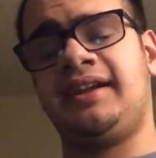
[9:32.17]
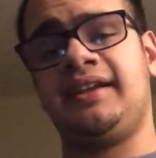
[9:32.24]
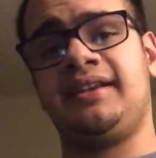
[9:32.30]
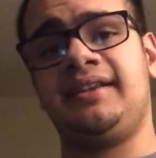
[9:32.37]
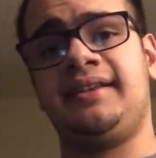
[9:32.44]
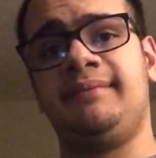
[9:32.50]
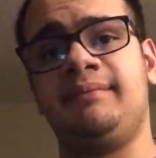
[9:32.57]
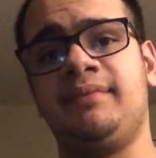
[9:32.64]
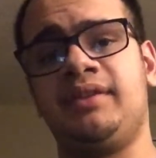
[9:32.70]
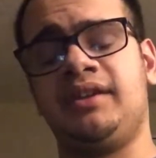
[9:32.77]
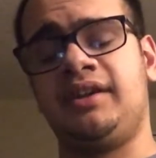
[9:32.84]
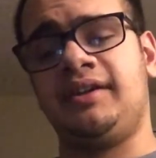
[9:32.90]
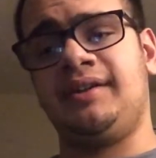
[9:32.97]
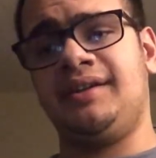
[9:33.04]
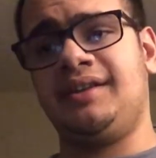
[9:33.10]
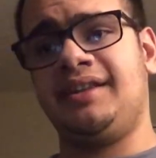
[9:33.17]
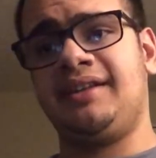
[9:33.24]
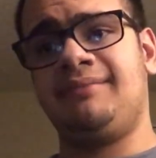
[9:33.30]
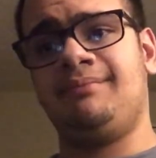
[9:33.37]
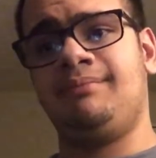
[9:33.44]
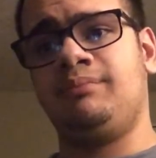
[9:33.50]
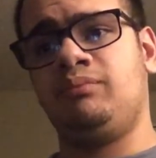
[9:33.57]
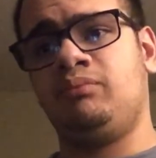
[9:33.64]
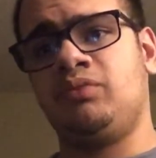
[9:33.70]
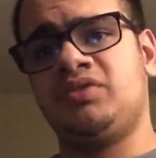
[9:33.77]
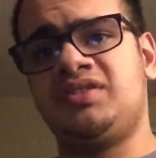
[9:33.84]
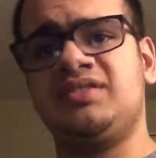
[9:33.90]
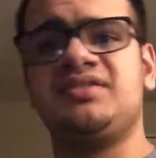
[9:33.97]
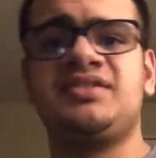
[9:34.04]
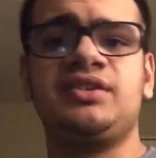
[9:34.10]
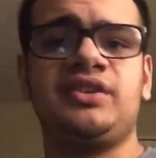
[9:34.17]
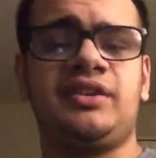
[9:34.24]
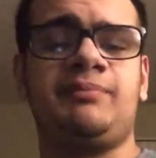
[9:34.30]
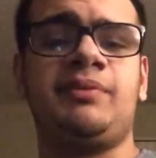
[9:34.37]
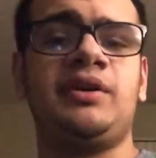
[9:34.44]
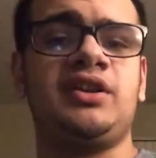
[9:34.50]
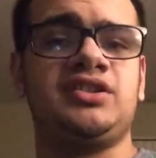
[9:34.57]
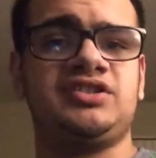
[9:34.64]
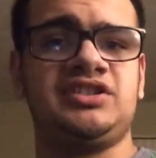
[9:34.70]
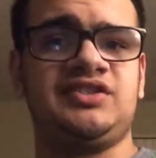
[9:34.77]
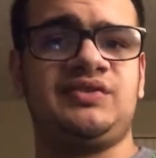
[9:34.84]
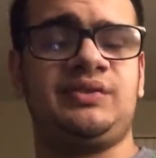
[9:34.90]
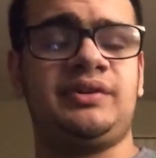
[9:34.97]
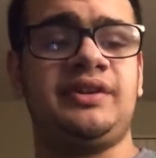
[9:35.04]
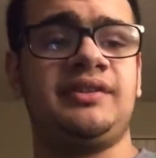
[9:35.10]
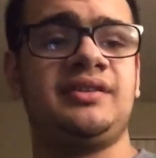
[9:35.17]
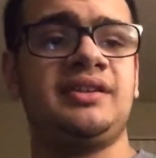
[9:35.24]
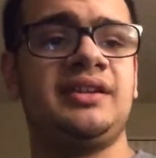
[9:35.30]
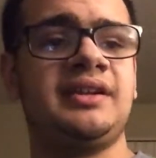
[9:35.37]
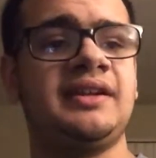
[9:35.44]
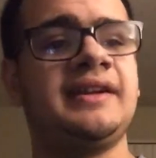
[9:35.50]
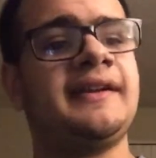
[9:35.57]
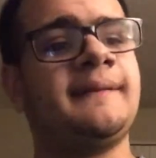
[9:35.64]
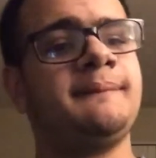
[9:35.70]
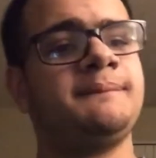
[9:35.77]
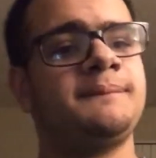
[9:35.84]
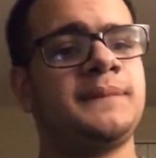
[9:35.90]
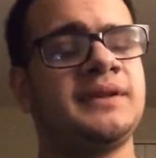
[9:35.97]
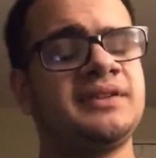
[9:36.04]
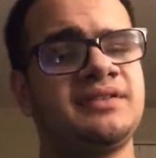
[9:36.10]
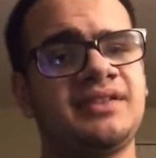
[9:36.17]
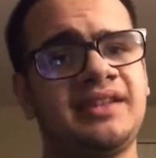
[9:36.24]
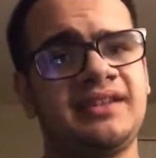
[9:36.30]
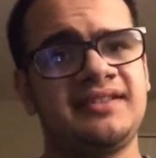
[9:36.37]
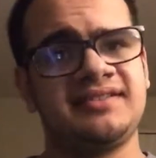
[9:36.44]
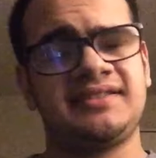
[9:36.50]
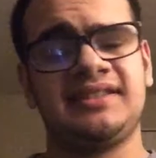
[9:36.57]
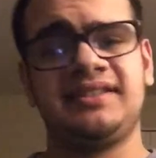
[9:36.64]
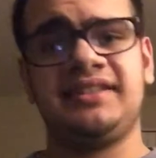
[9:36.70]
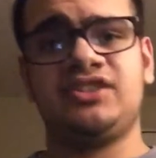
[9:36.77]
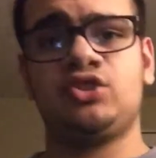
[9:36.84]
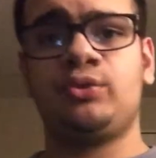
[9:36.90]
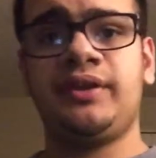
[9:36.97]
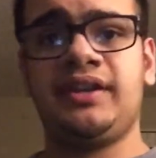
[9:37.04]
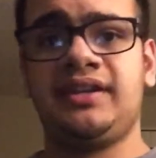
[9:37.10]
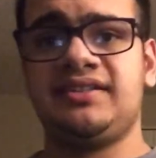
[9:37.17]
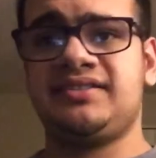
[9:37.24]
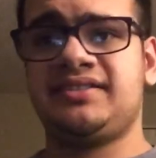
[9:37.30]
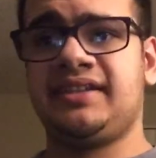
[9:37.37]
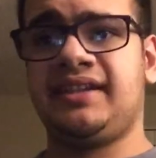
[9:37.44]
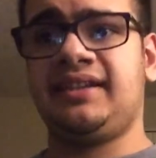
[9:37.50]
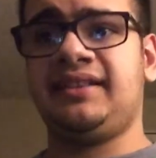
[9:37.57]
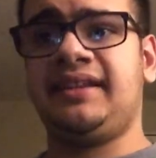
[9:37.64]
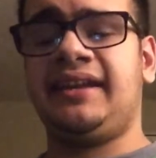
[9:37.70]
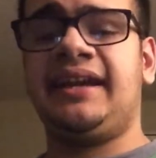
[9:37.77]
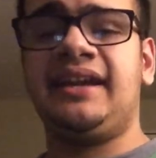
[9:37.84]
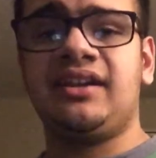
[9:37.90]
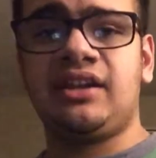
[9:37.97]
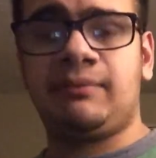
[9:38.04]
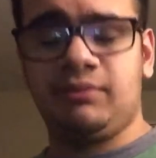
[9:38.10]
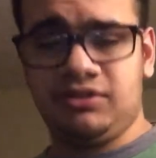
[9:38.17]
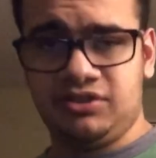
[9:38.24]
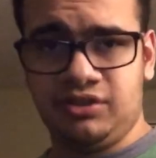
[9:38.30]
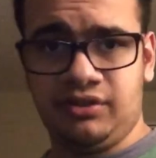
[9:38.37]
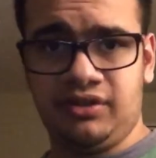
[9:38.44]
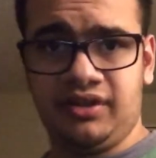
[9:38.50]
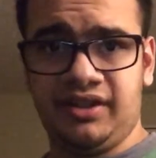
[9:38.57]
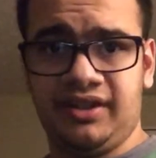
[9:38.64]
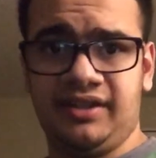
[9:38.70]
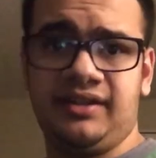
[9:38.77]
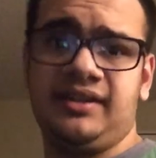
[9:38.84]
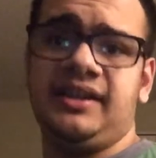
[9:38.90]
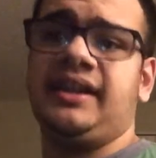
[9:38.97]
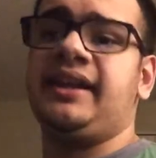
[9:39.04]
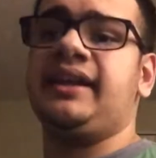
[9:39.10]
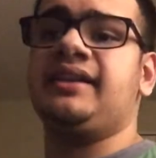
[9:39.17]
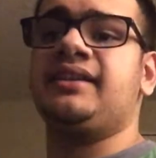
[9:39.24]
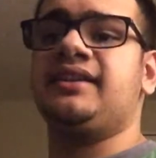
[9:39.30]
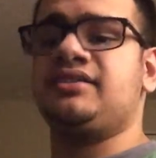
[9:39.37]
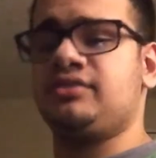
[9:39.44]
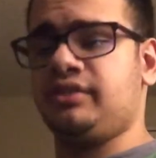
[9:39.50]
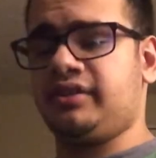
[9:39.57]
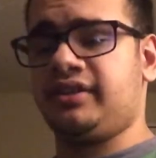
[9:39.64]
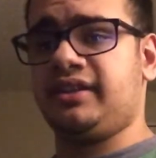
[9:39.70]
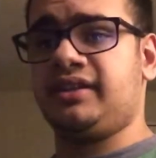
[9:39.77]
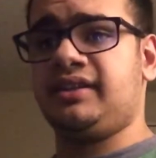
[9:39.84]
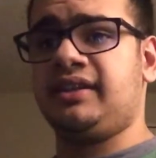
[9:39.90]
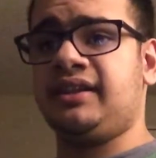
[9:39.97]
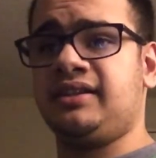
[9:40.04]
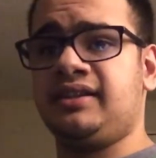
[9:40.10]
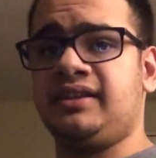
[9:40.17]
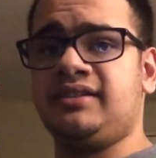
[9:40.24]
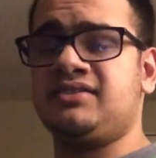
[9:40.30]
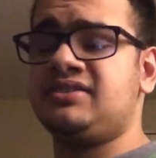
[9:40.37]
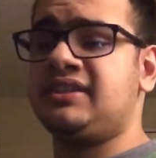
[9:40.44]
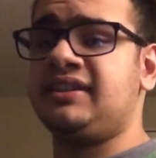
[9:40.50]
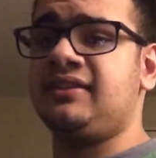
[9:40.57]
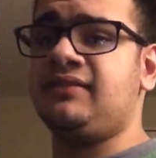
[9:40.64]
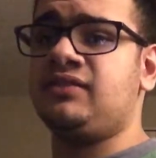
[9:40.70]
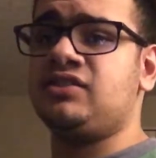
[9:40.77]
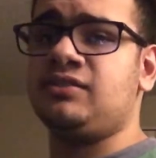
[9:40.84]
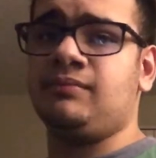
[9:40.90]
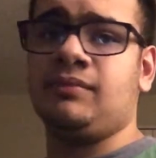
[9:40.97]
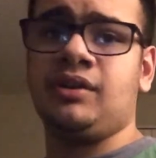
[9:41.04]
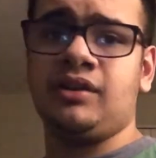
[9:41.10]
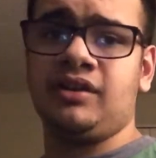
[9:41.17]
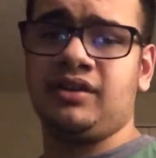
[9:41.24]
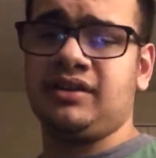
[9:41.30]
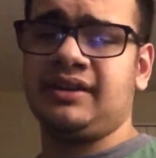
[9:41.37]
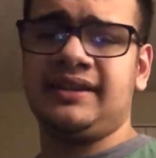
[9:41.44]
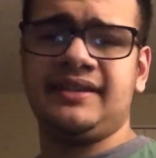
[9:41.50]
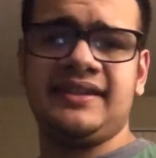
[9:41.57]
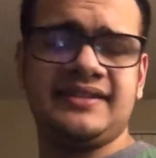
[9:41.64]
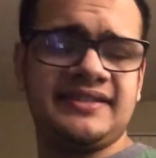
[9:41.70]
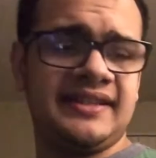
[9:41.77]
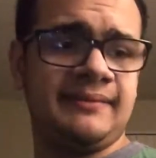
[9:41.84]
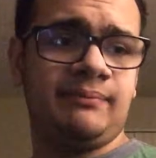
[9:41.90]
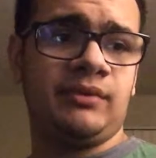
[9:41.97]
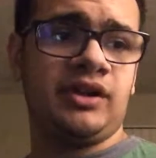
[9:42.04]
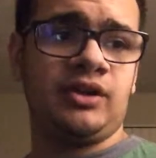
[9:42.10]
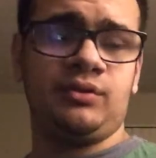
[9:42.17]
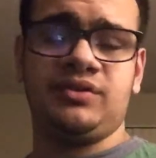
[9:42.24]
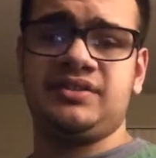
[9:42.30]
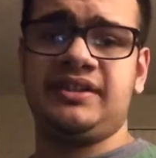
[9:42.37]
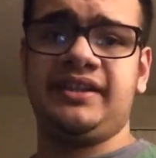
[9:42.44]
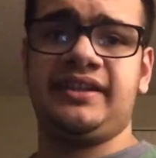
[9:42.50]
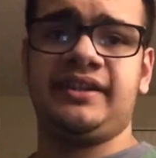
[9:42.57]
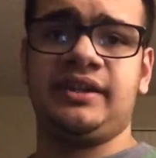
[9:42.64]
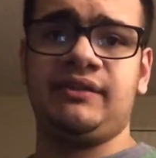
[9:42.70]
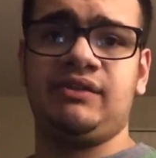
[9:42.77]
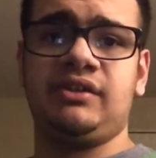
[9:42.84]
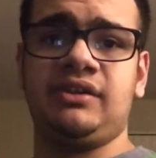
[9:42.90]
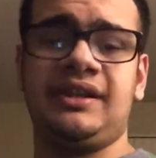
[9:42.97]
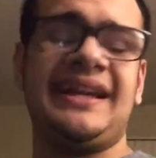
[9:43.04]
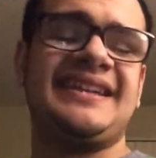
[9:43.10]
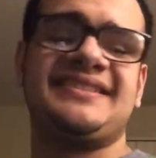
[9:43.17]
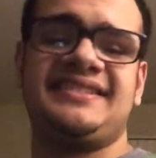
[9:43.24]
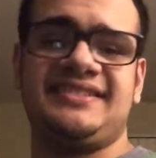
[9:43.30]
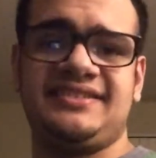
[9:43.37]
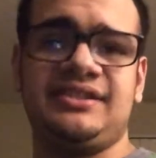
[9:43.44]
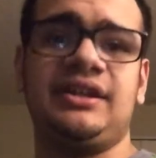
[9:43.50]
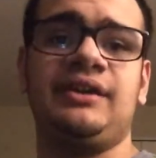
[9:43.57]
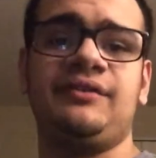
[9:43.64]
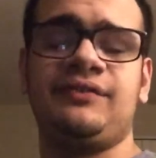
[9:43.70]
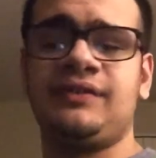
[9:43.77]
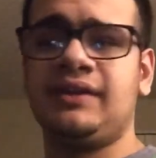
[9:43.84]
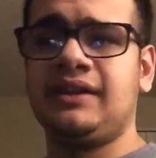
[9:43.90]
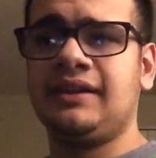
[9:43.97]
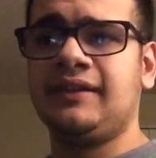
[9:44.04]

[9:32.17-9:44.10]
and they sincerely apologized for it. But the thing is that they tweeted saying they had an opportunity and they took it, and they said to Mark, they said Mark would take care of the nasty stuff